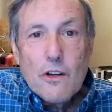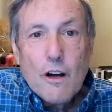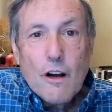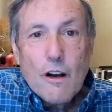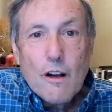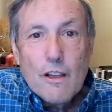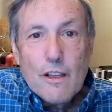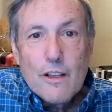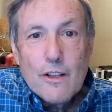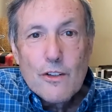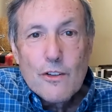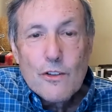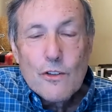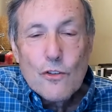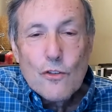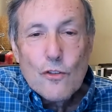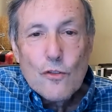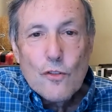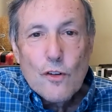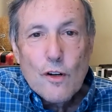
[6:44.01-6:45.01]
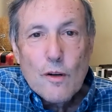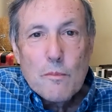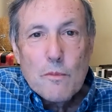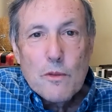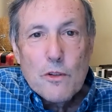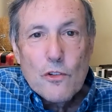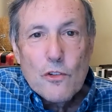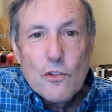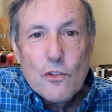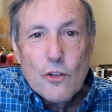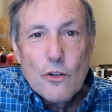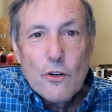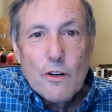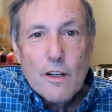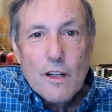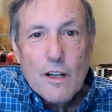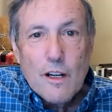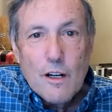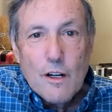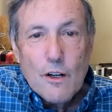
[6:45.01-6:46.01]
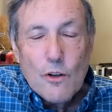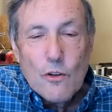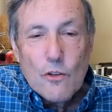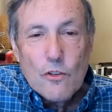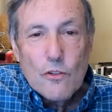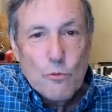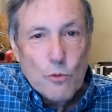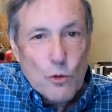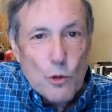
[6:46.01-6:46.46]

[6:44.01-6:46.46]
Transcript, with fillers: from the studios,